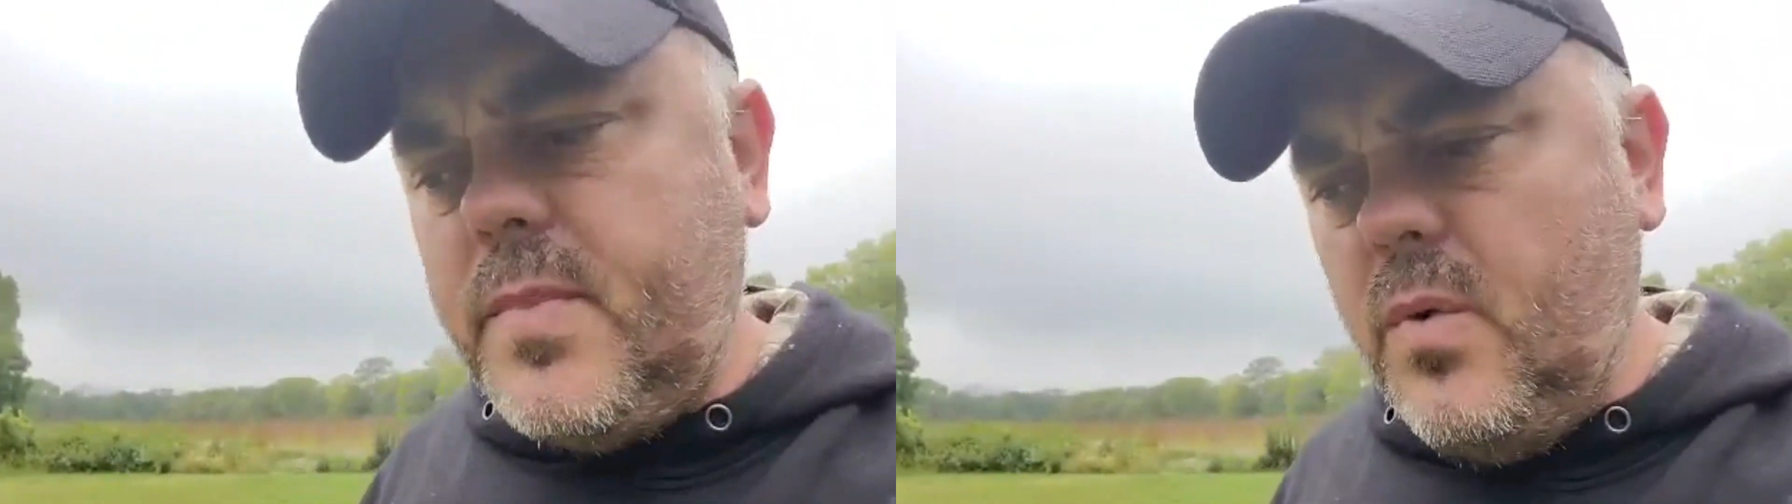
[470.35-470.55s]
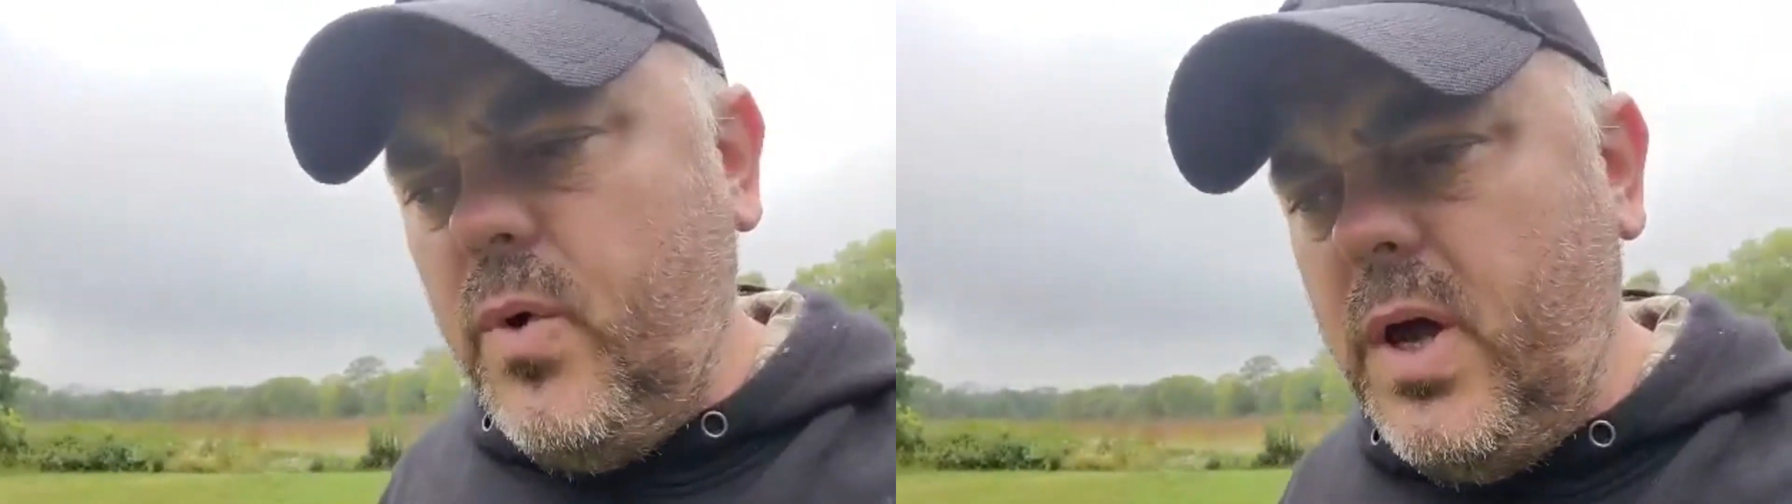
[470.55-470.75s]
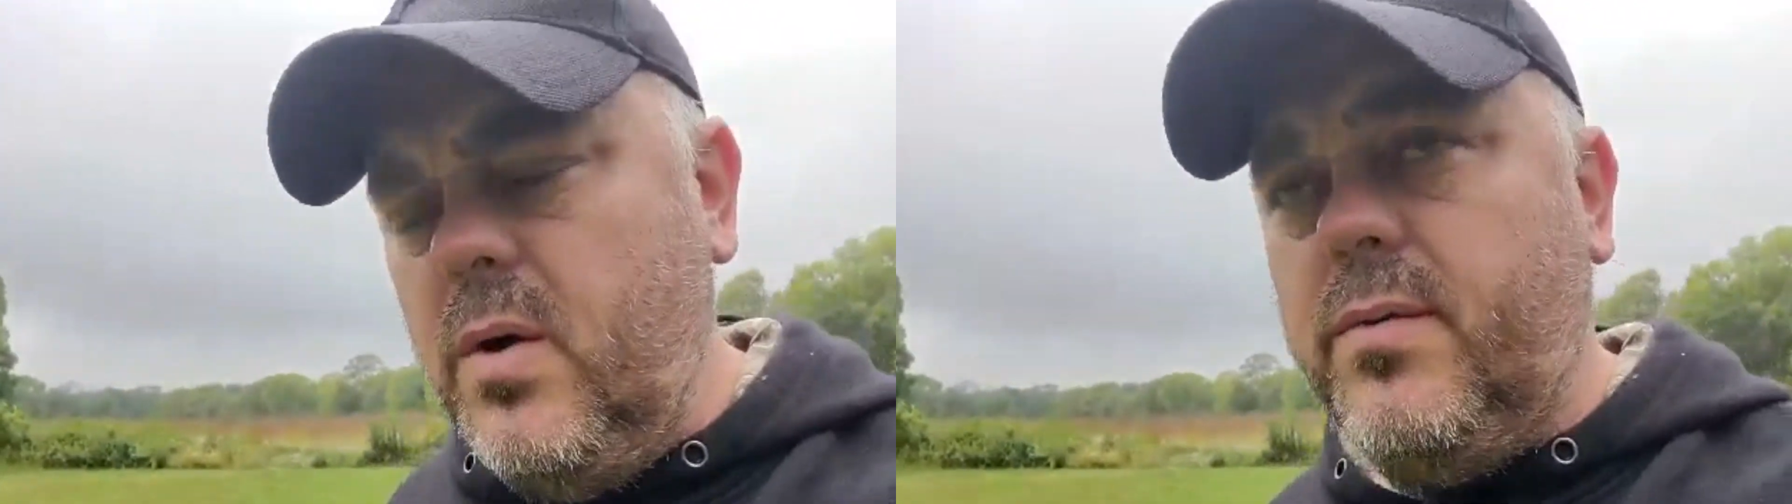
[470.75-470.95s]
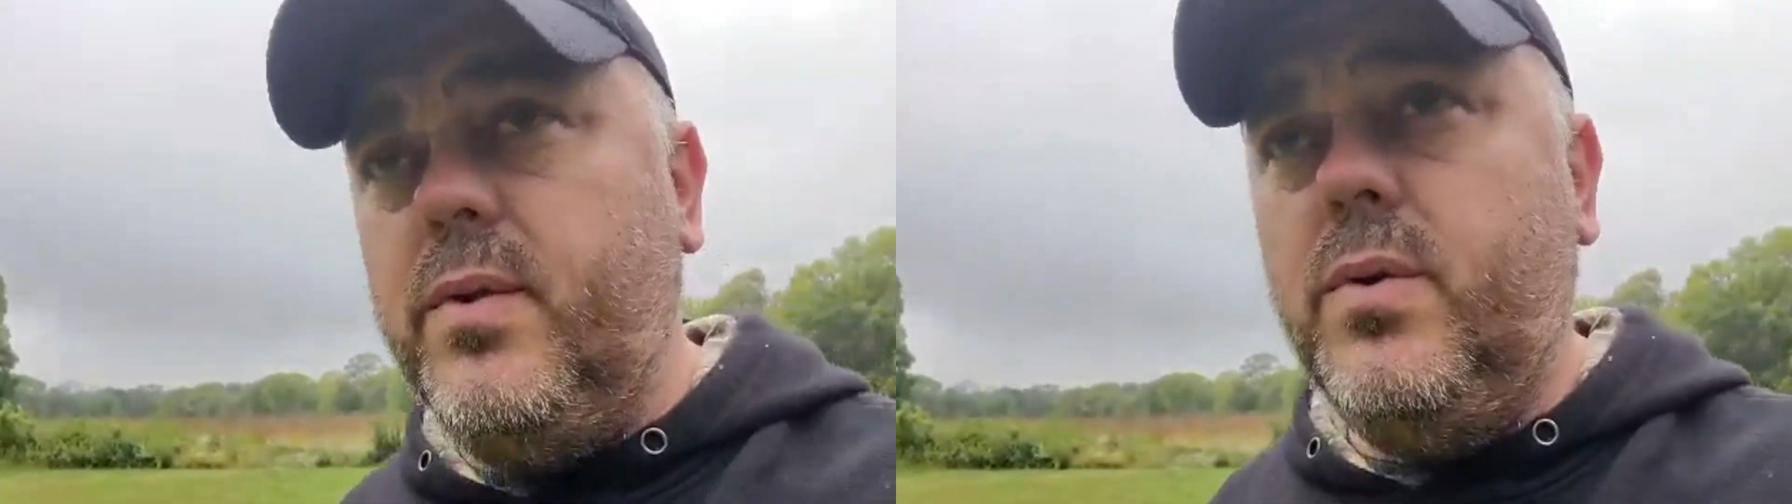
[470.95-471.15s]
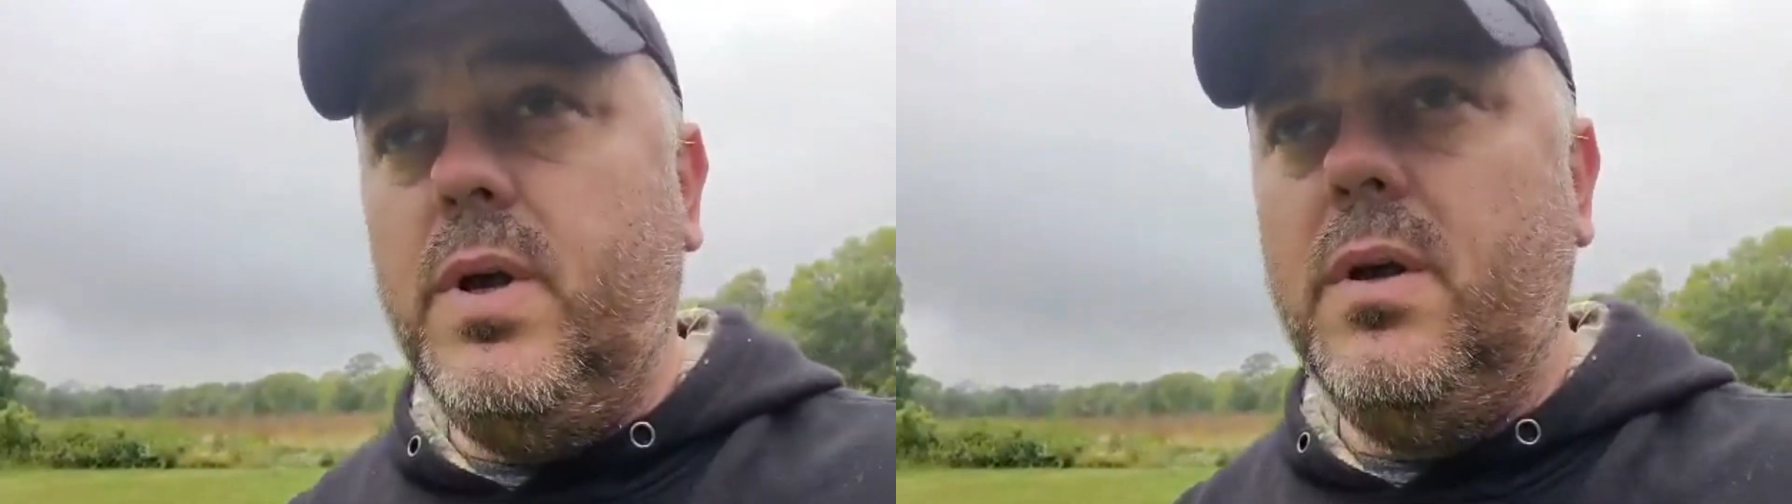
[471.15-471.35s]
way of
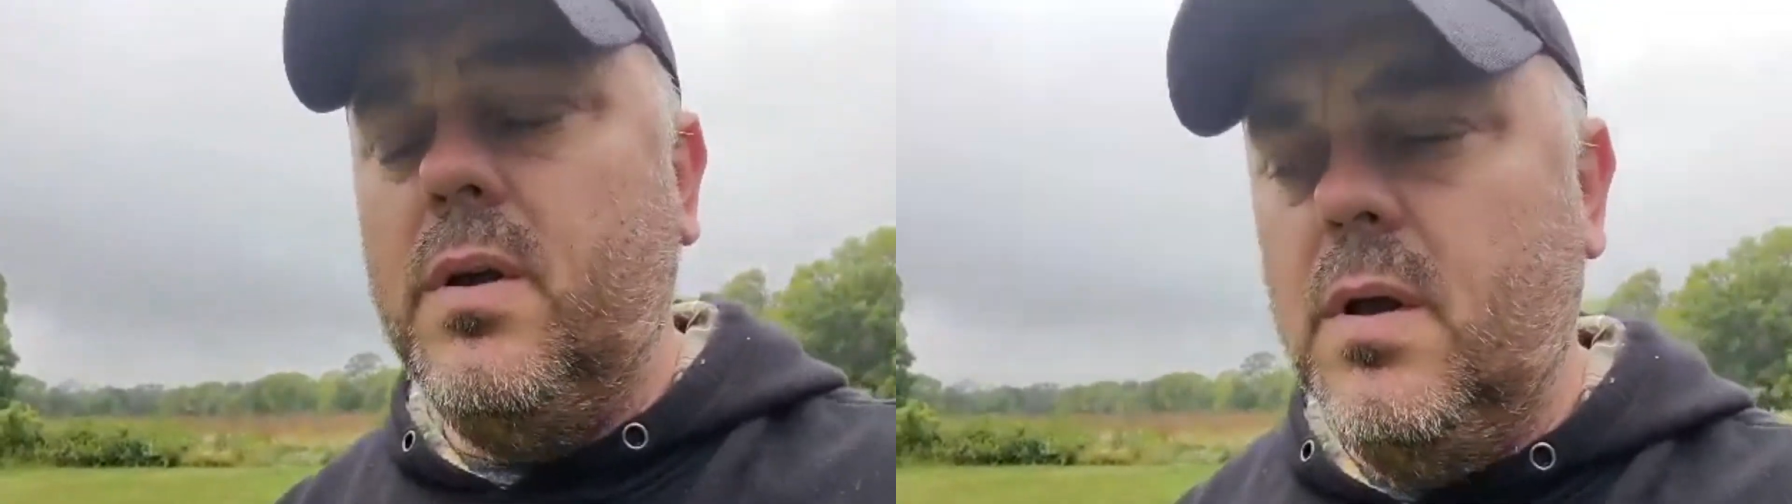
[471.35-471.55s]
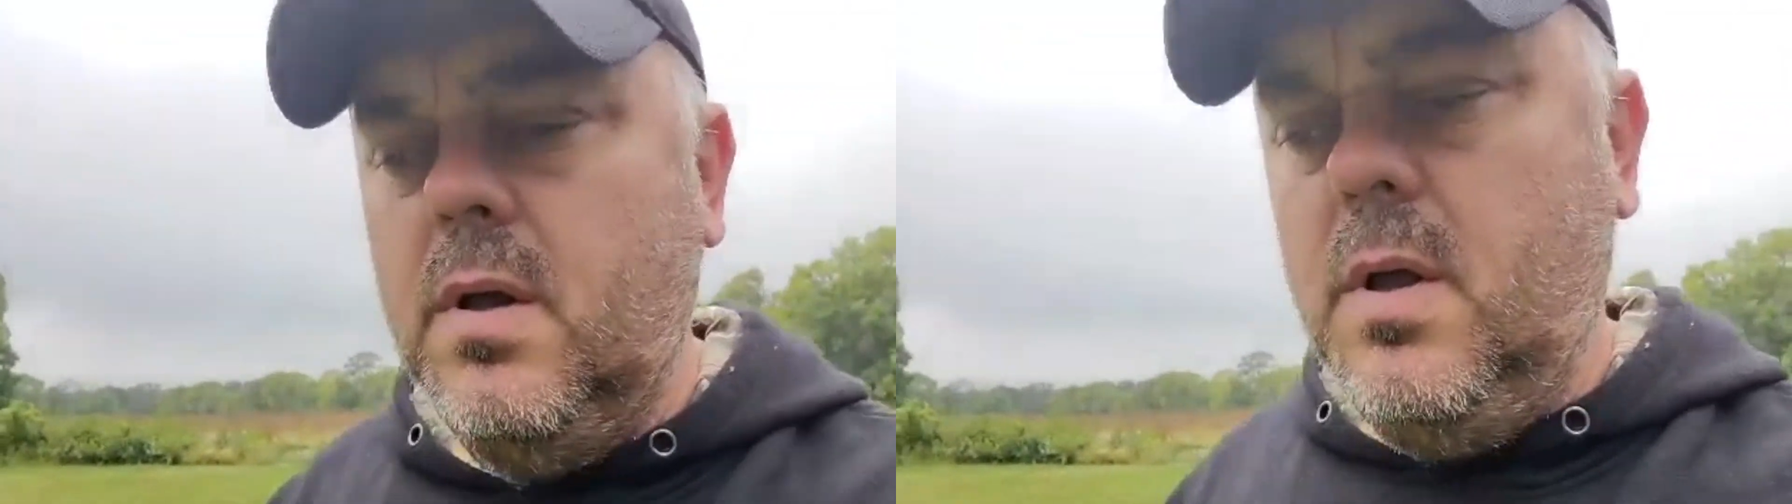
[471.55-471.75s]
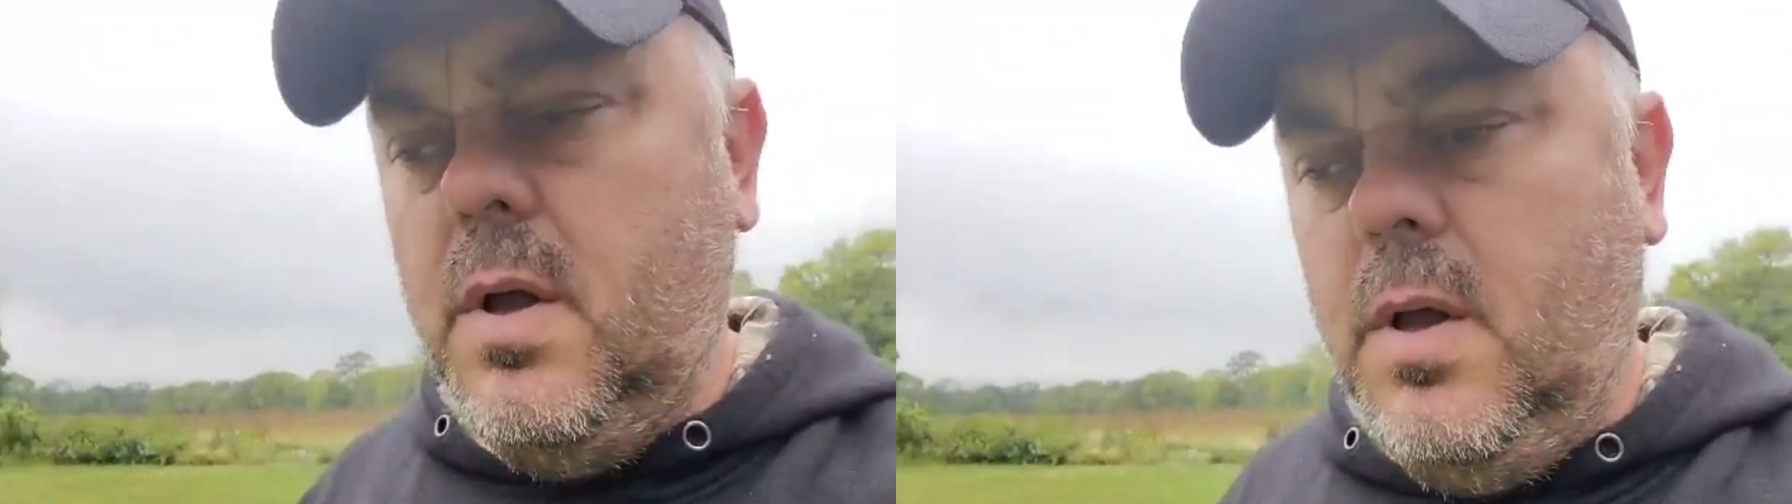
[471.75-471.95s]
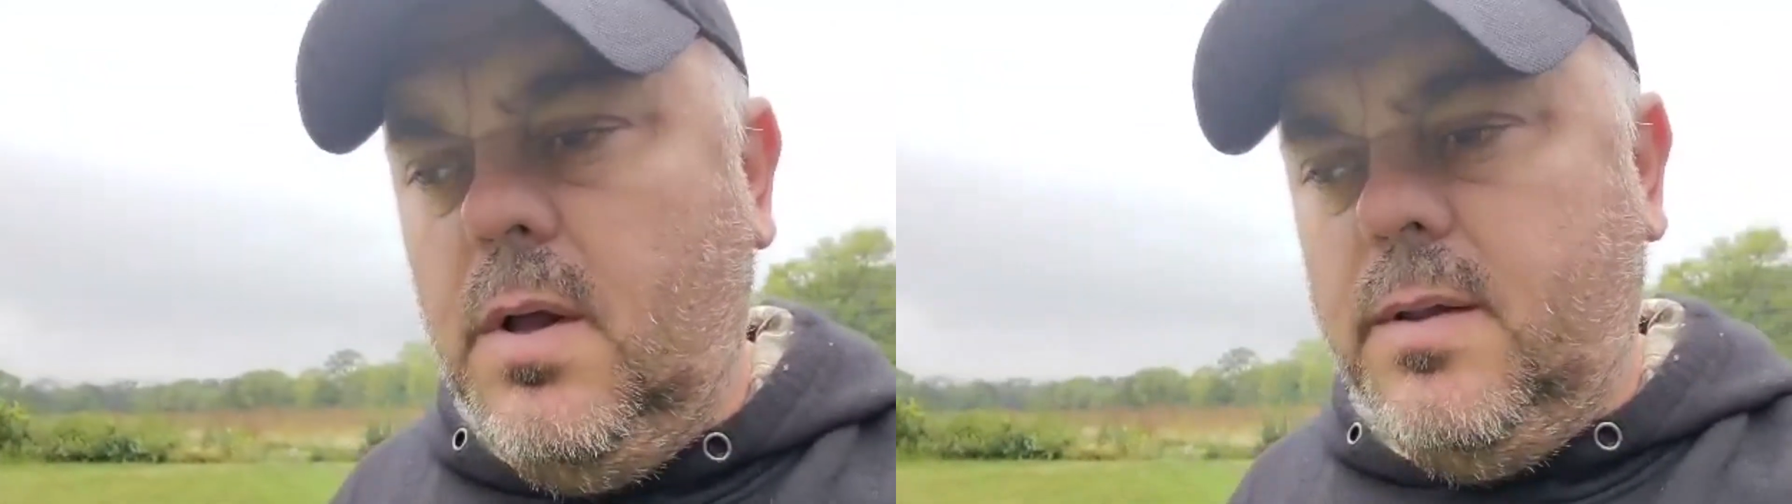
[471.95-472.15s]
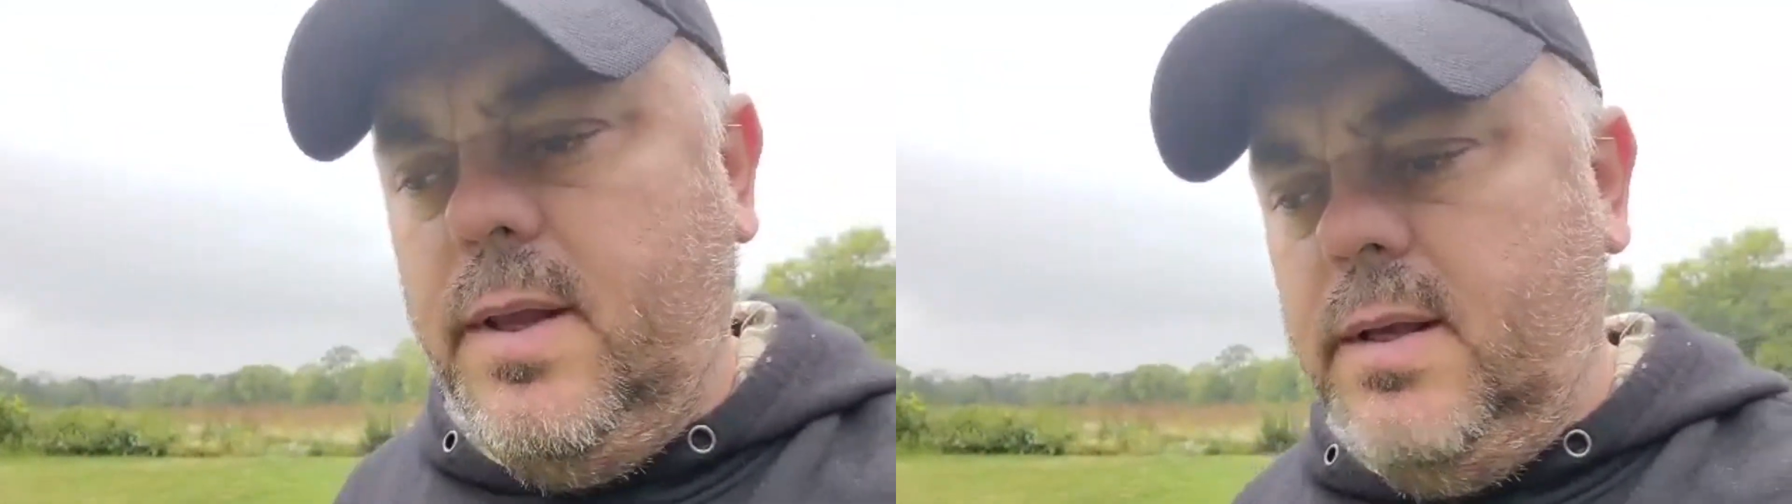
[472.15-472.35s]
doing
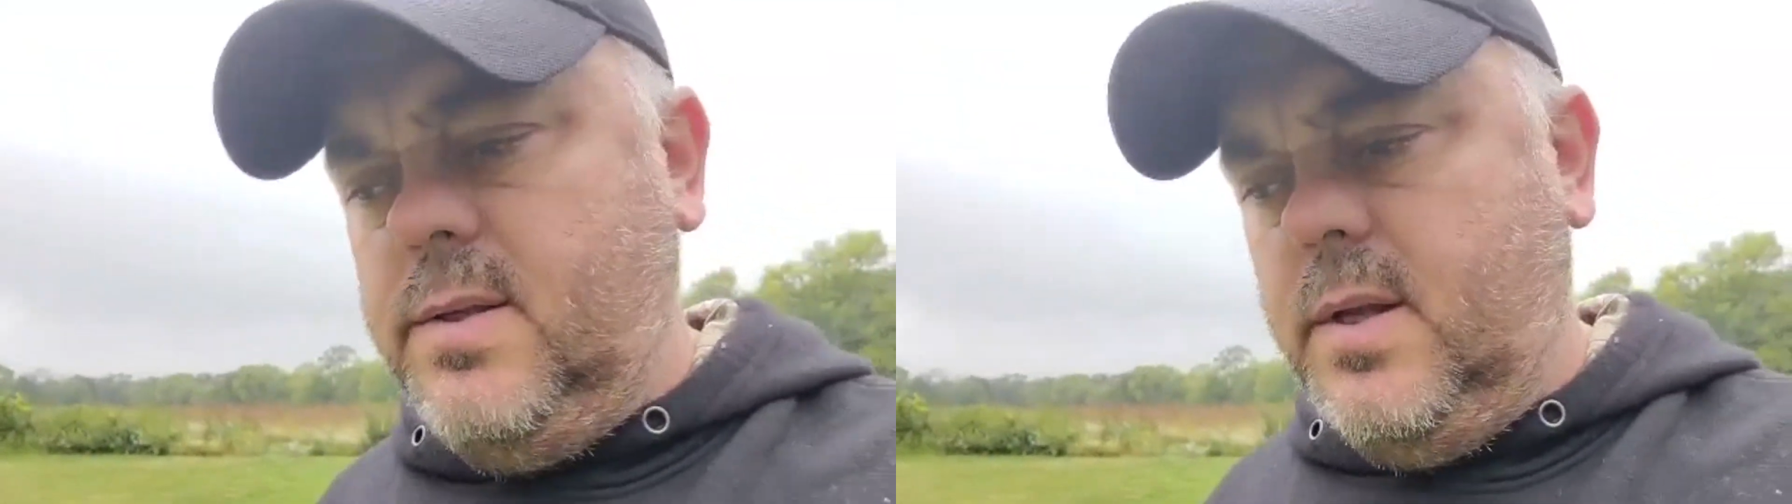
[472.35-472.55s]
things.